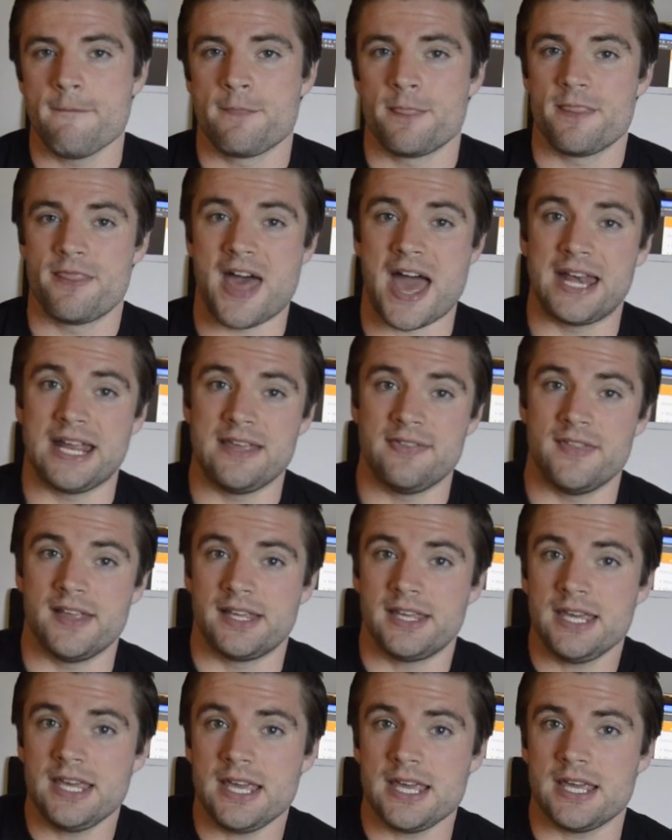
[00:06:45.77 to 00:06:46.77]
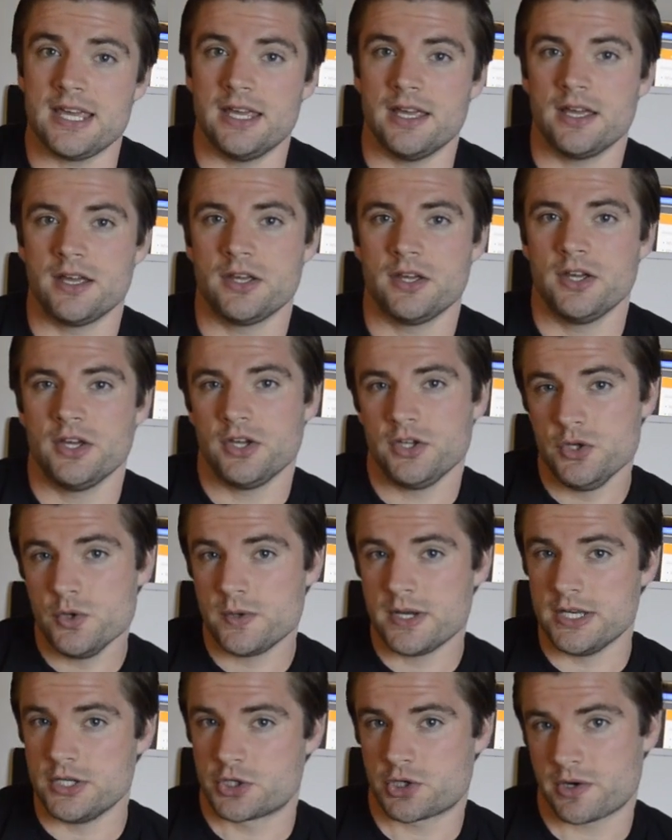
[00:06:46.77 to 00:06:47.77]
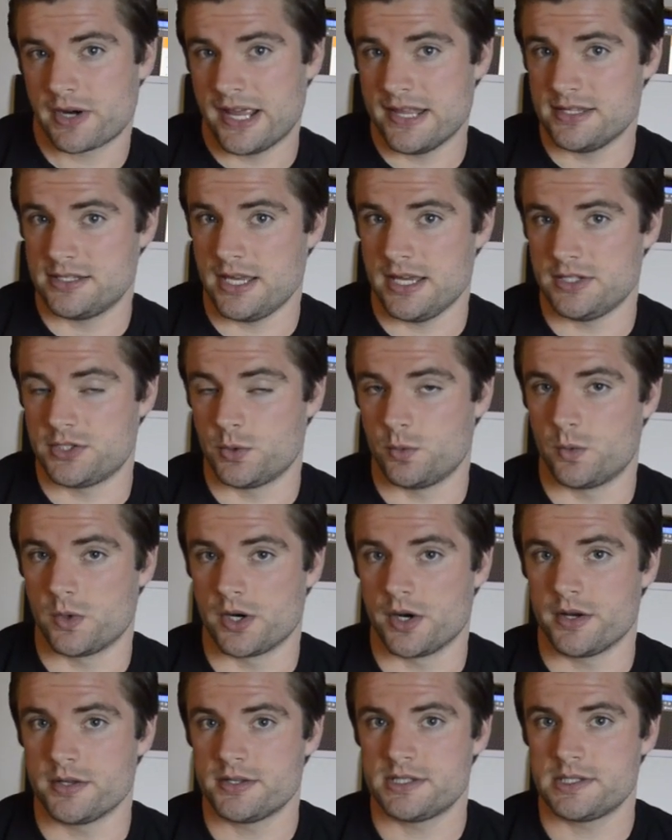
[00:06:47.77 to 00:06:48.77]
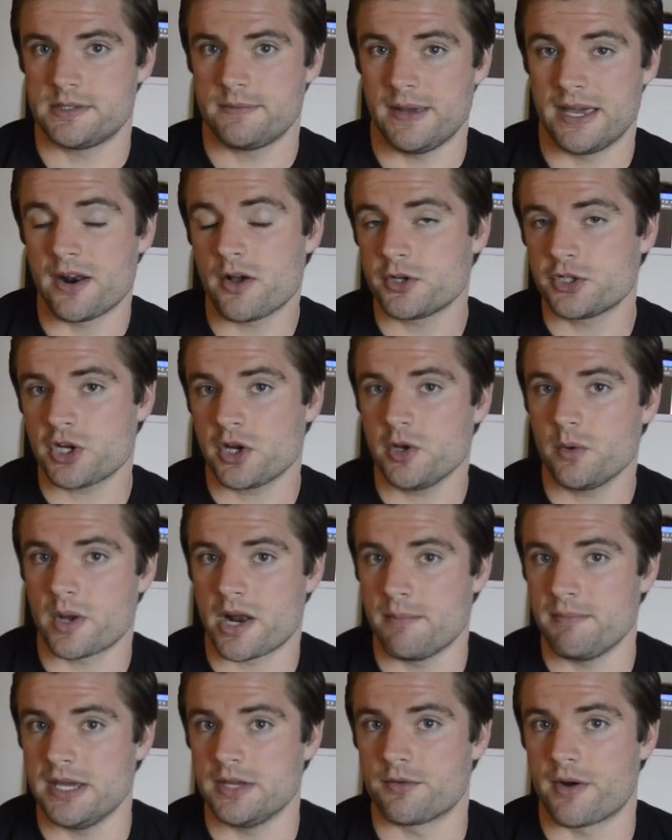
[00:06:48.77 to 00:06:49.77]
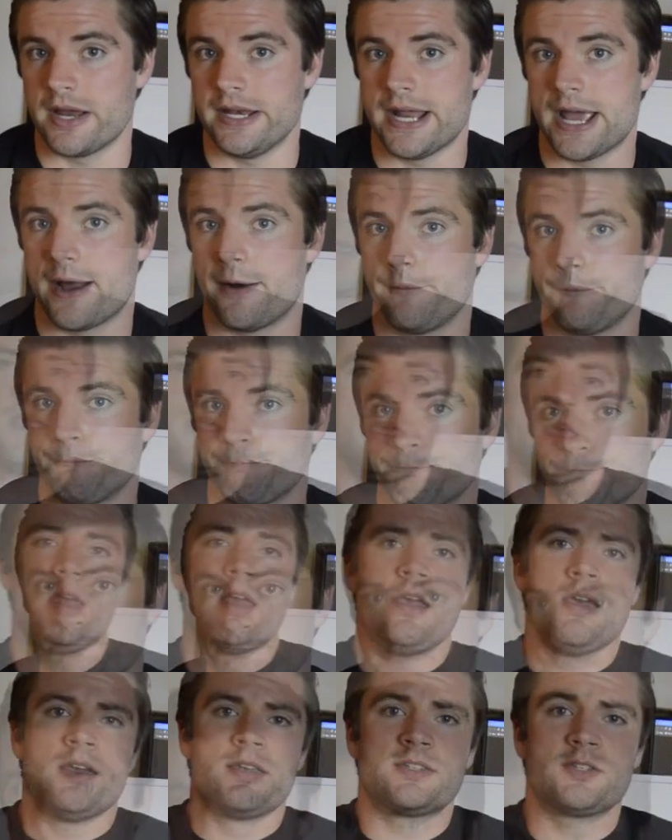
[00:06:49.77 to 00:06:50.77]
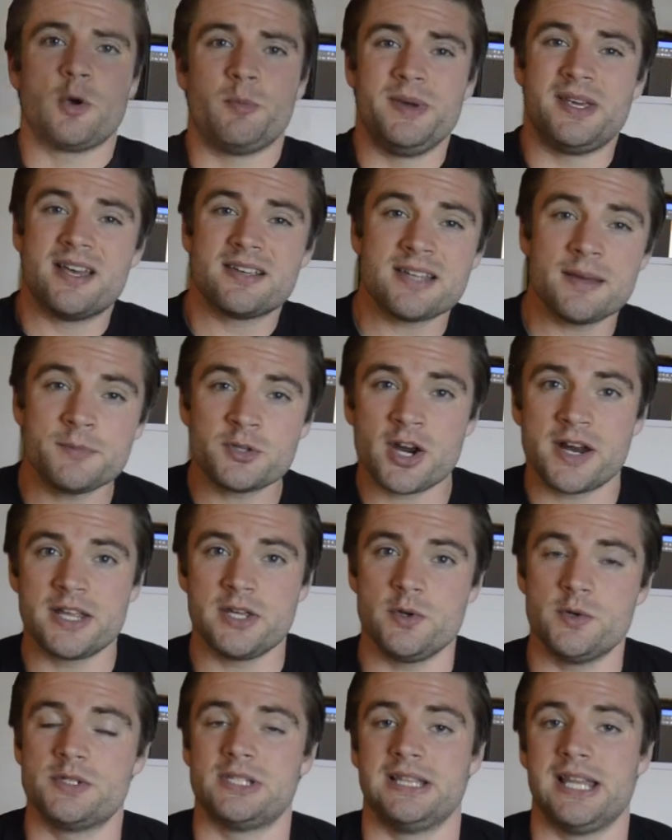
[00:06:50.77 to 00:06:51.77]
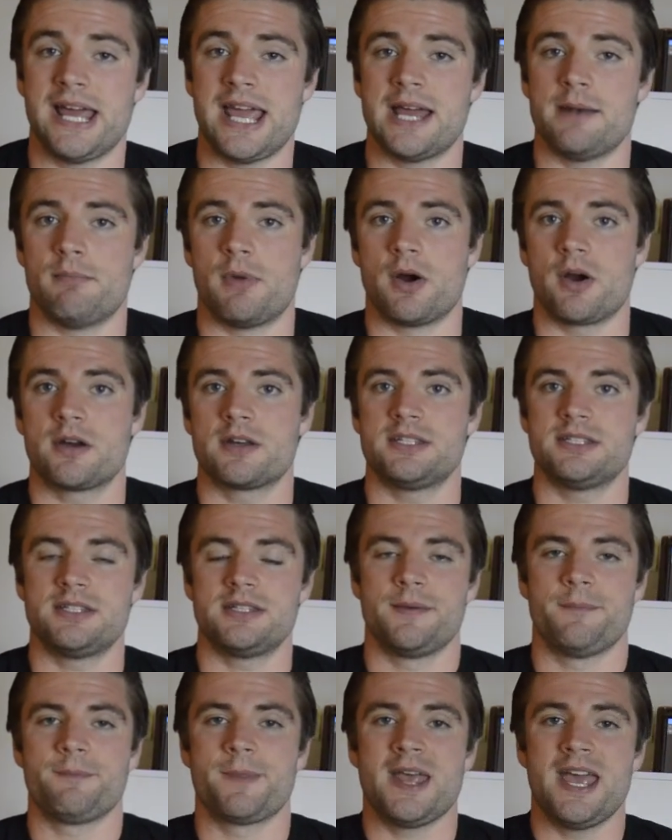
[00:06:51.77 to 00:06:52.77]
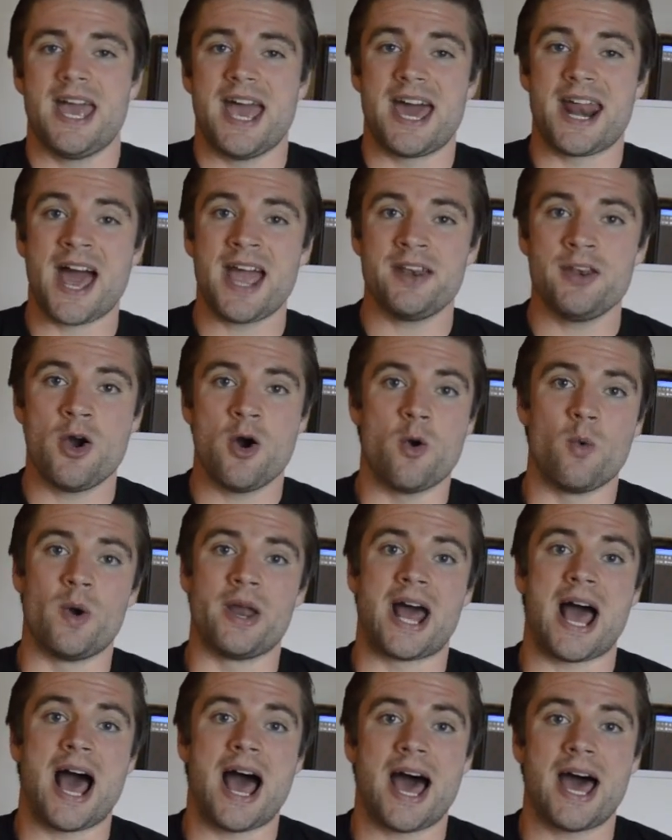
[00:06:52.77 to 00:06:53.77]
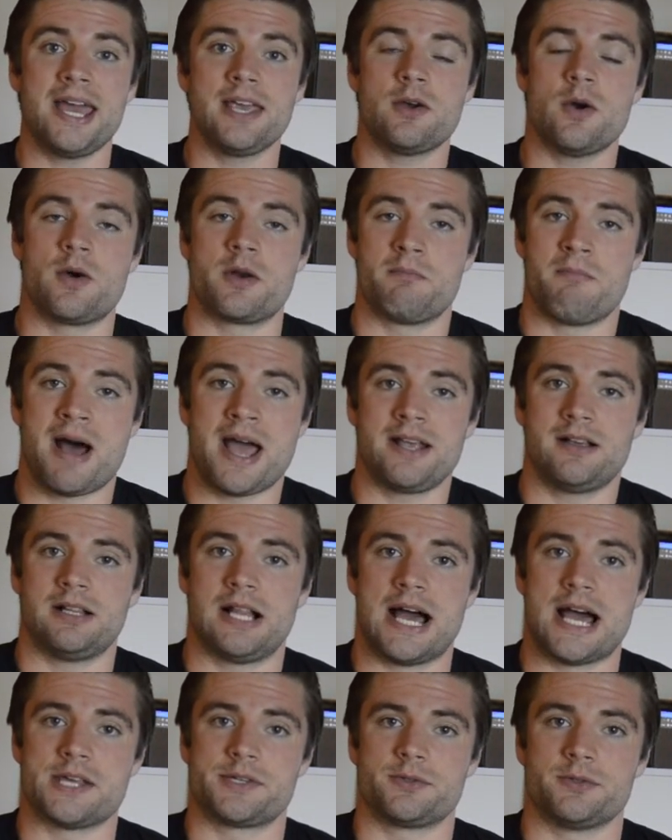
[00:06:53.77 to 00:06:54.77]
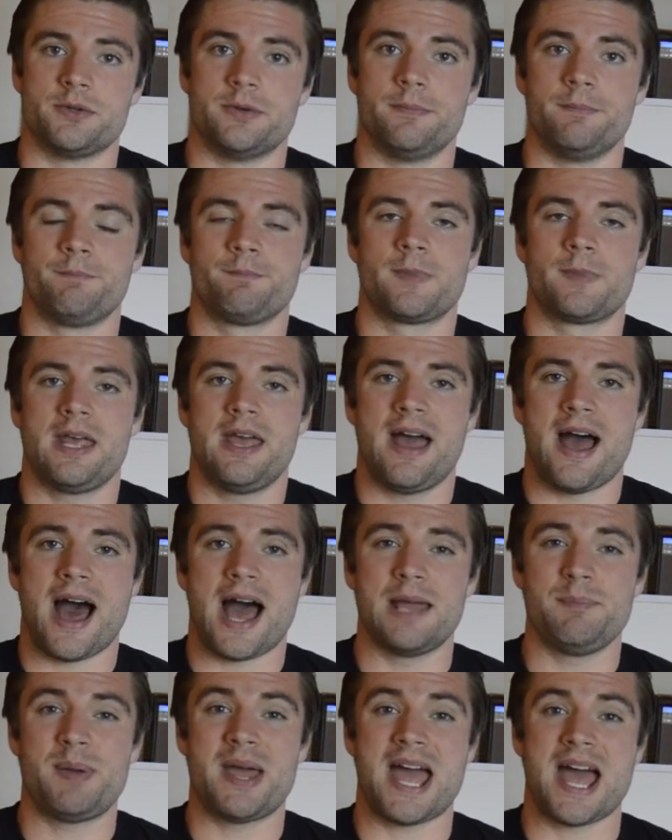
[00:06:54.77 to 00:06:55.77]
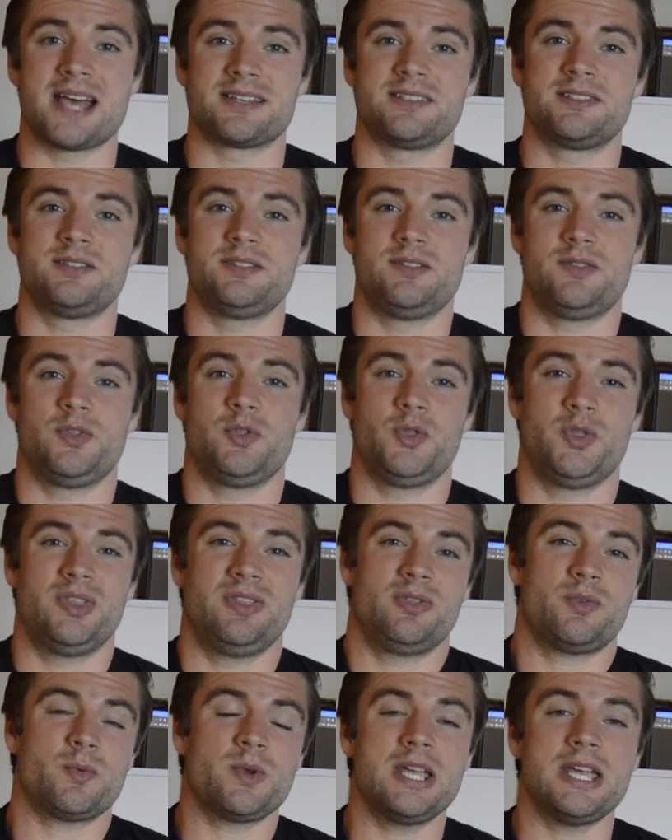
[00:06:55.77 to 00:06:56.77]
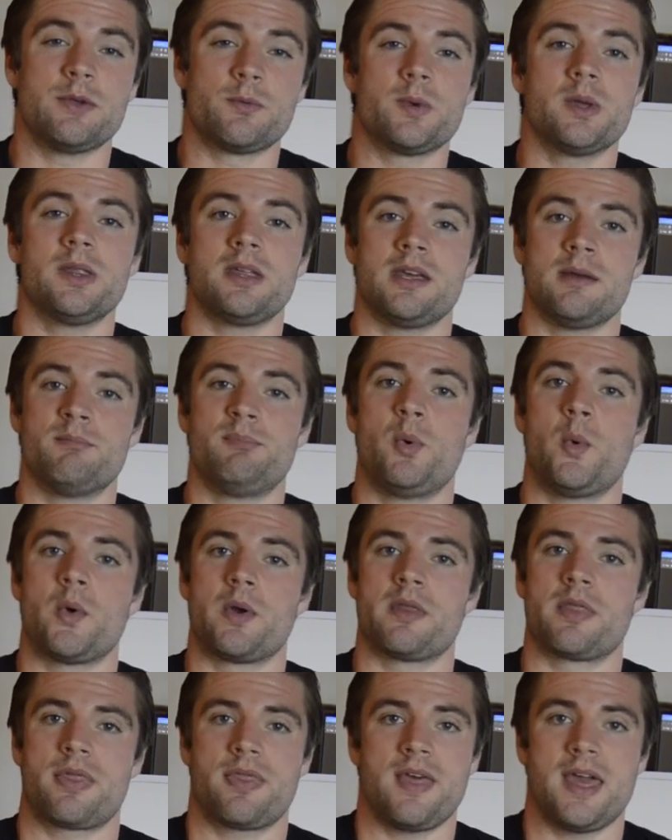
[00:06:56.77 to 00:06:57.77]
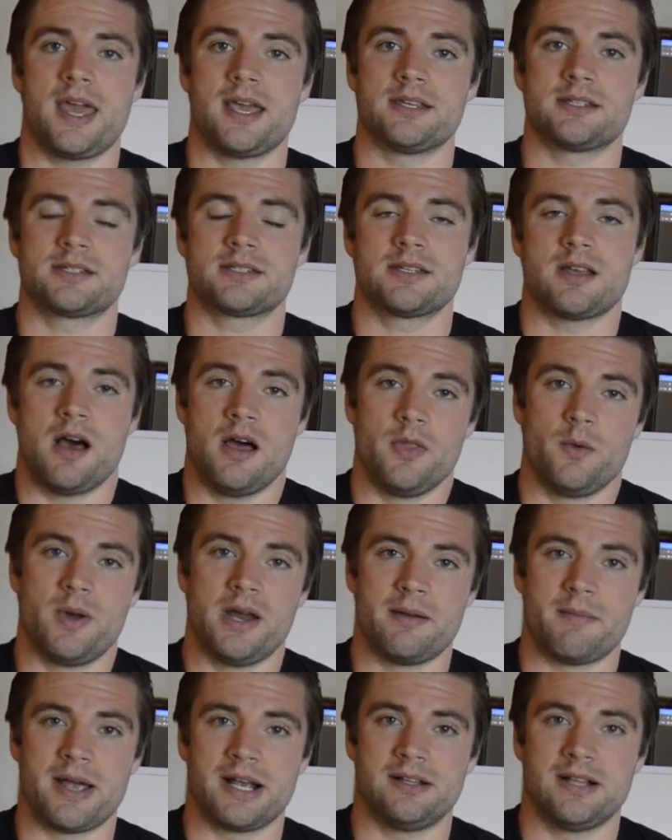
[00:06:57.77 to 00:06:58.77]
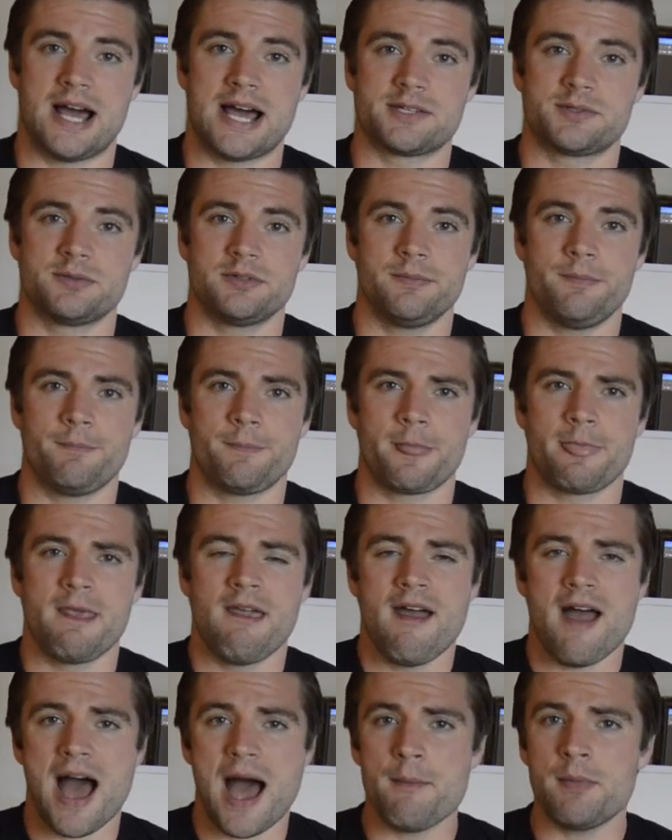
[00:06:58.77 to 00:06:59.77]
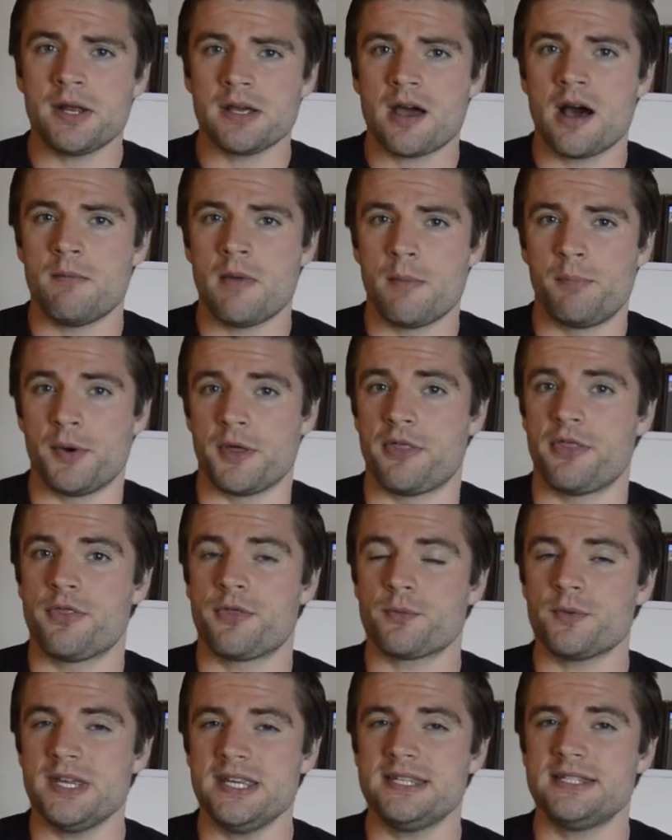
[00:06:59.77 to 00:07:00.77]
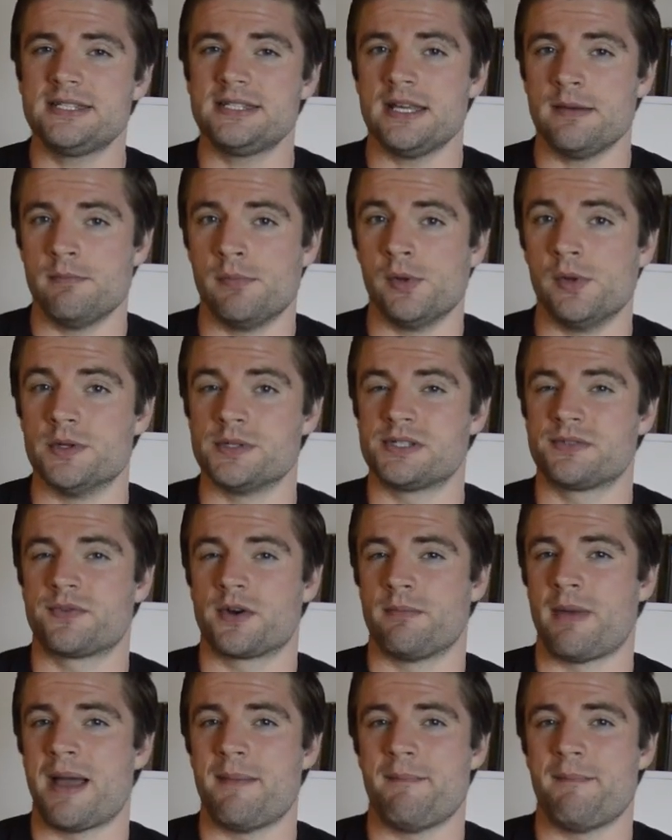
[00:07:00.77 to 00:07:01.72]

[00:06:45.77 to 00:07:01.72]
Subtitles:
that in the key you can translate to words. And I'll show you what I mean right now. So because I'm trying to use landmarks, and I know when I go to my classroom, I pass 3 really important things on the way to my classroom, I'm going to come up with 3 symbols for my